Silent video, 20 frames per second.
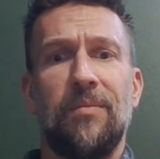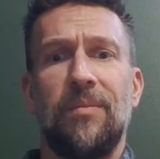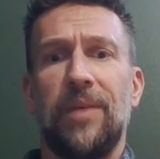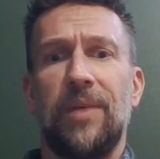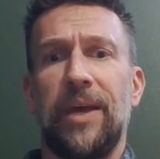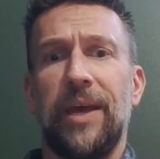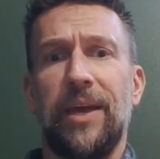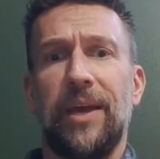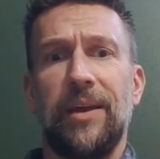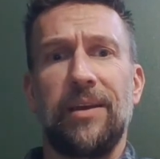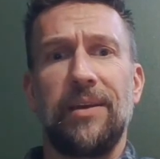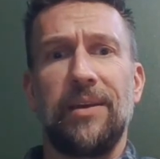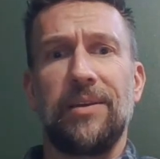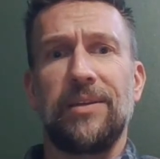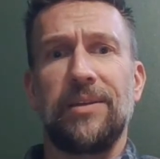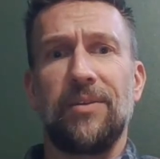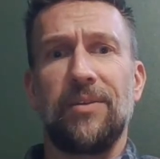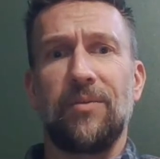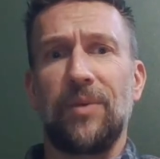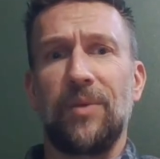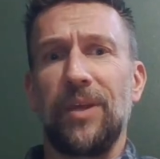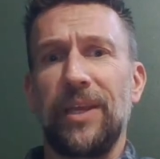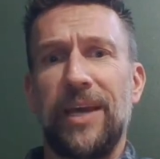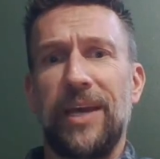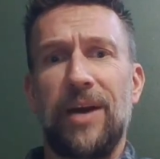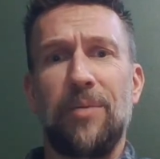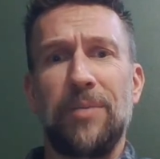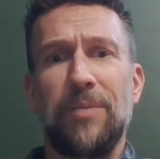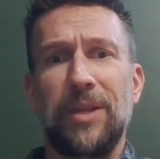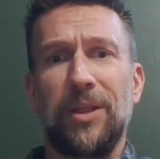and it didn't really
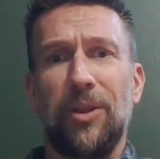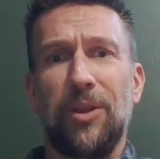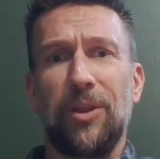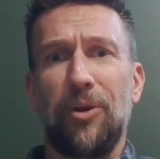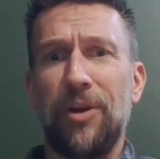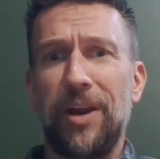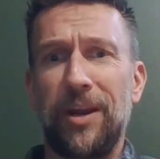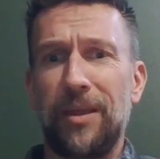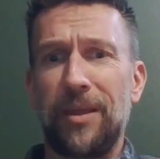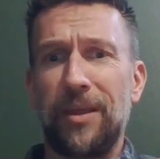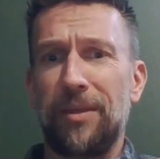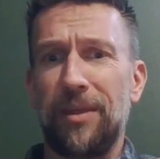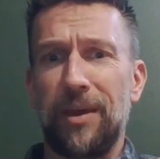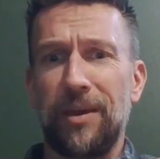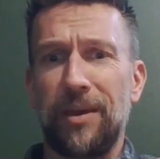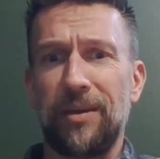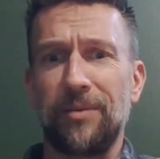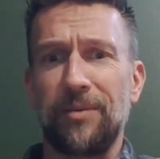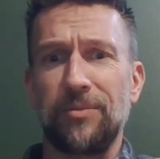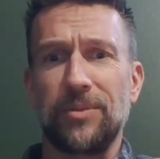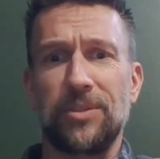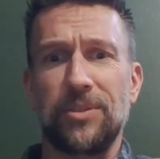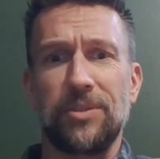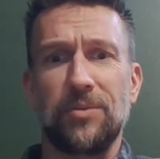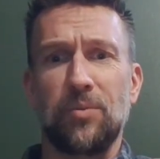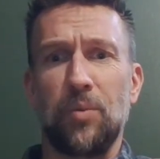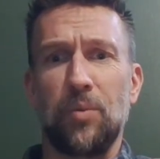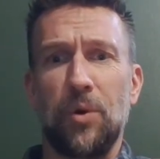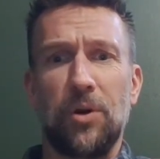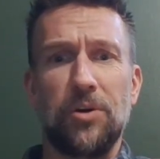help me learn anything. It was
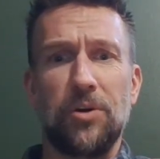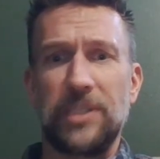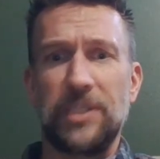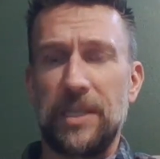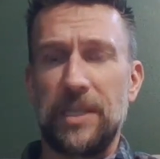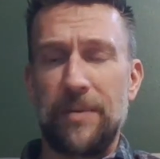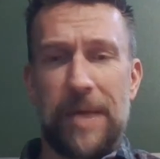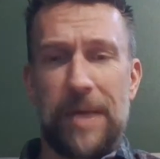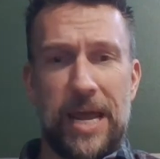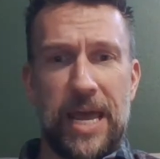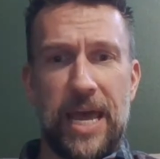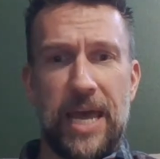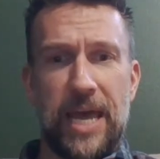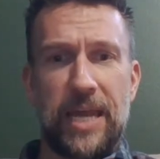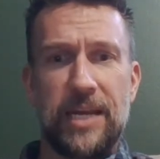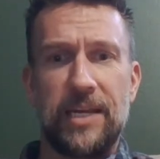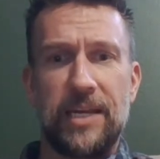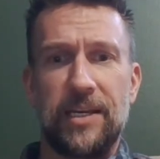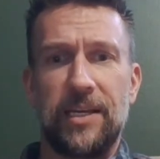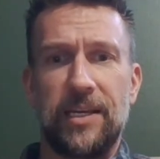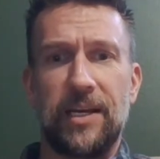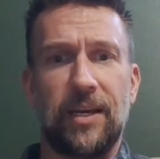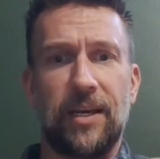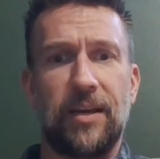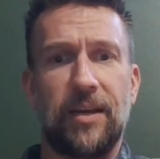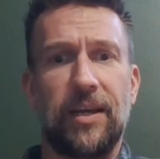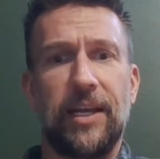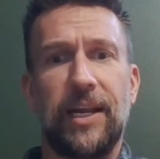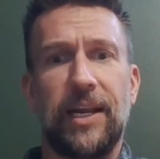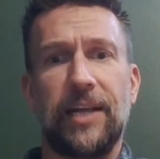just words in my head,
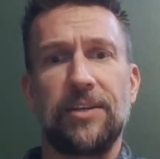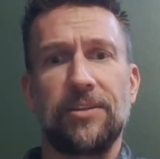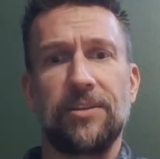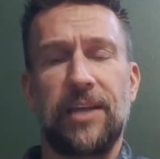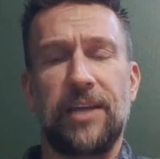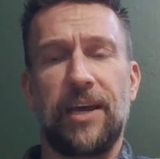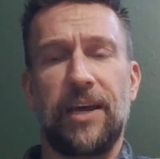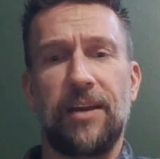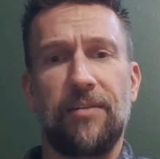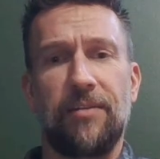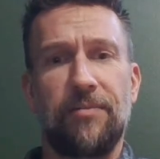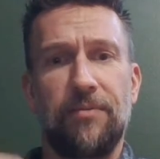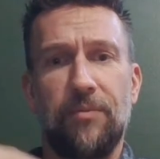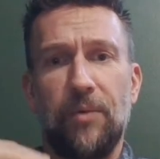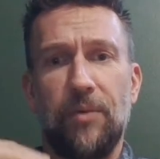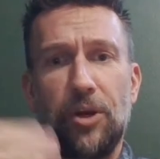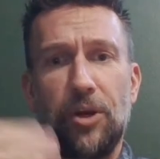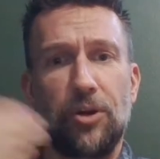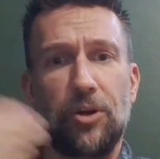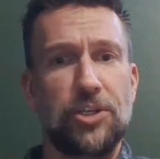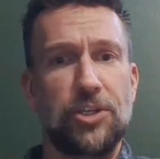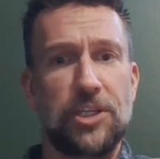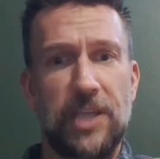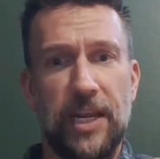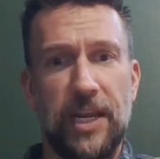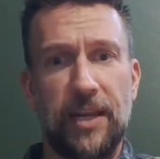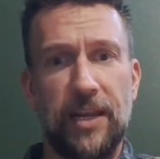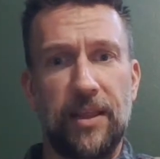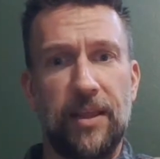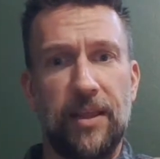and I just kind of
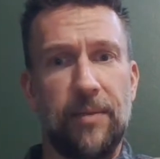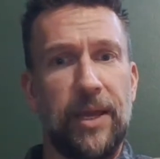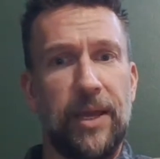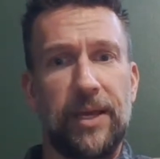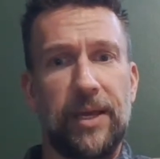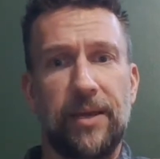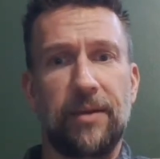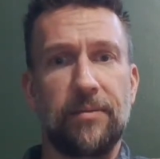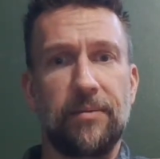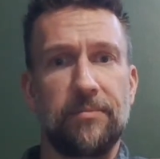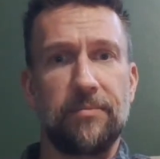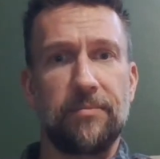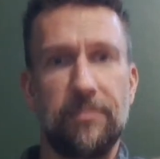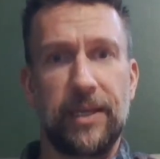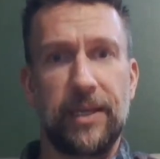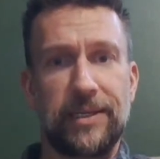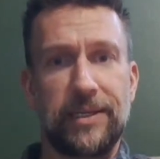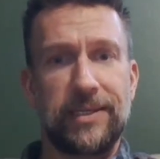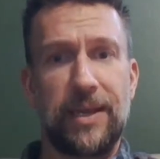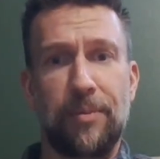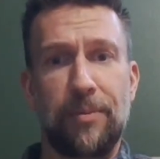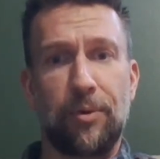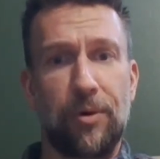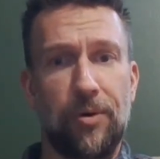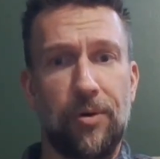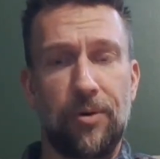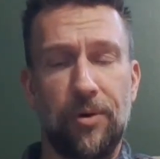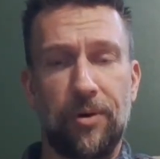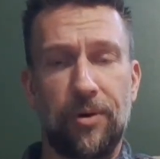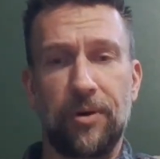regurgitated them like a tape
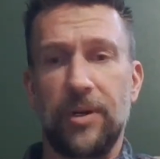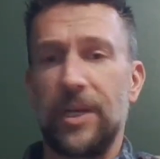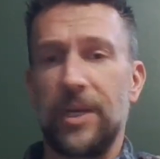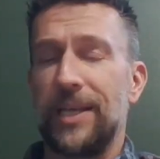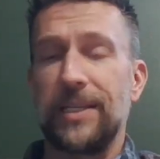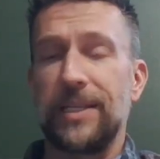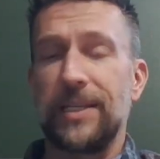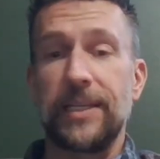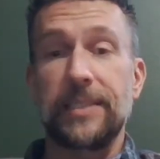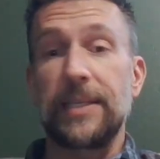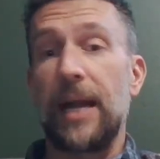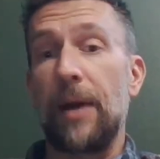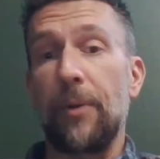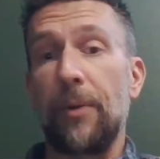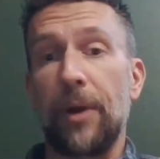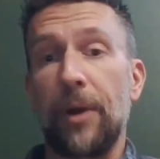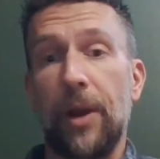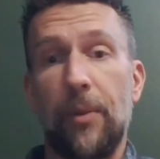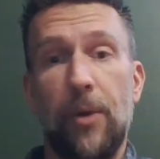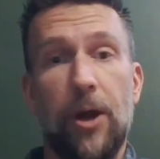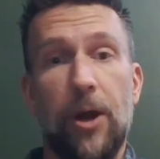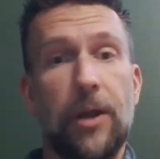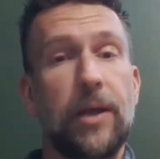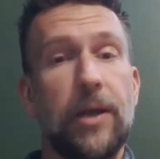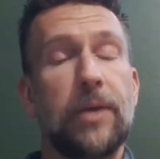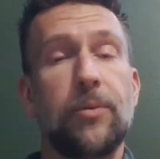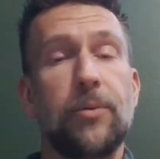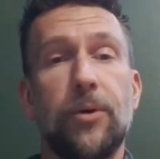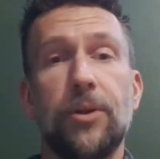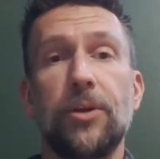recorder. That's not what I want.
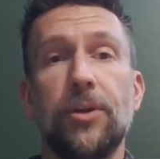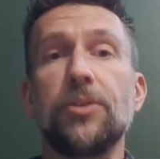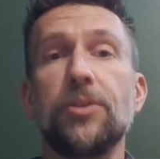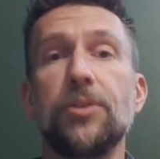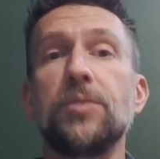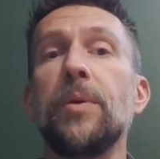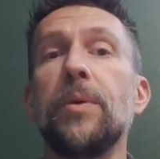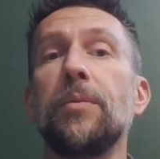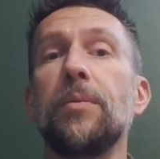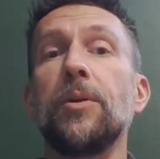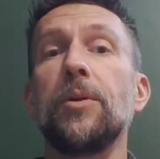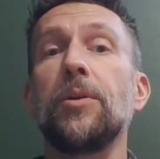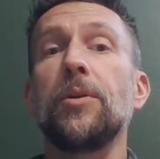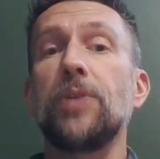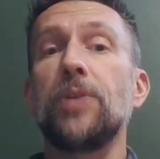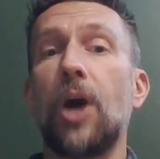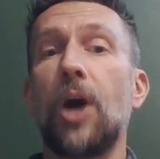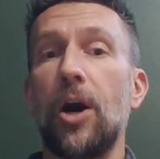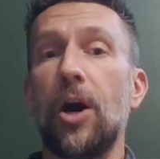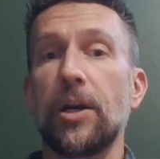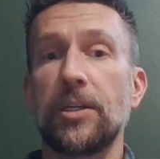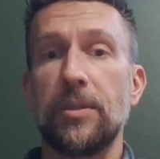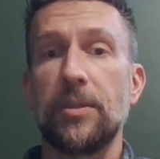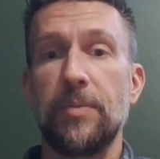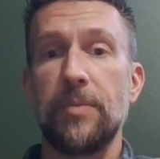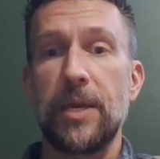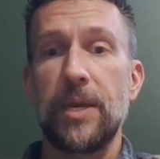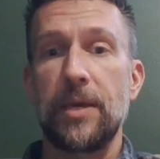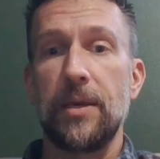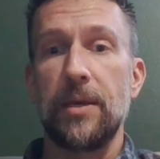I want you to just be able to talk to
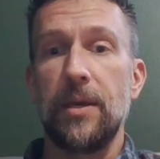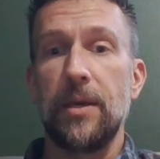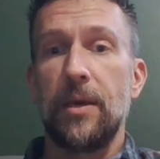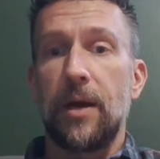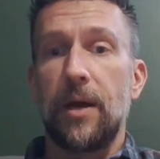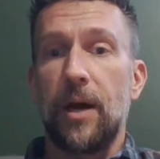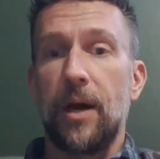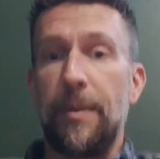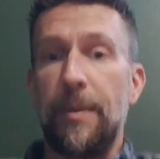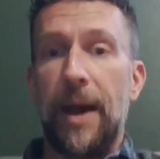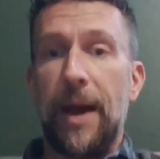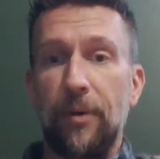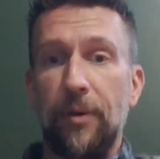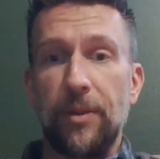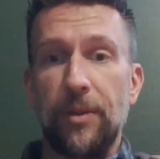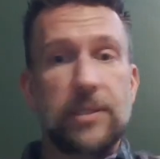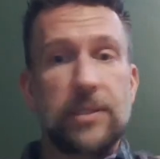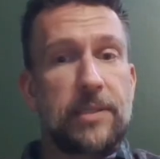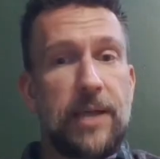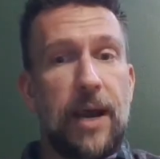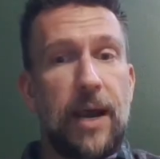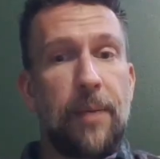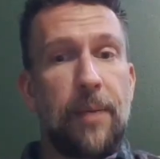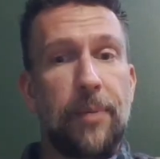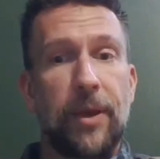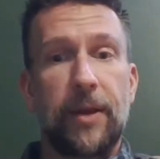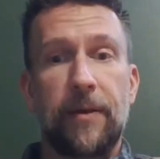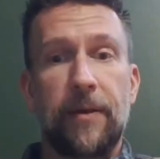me about this topic.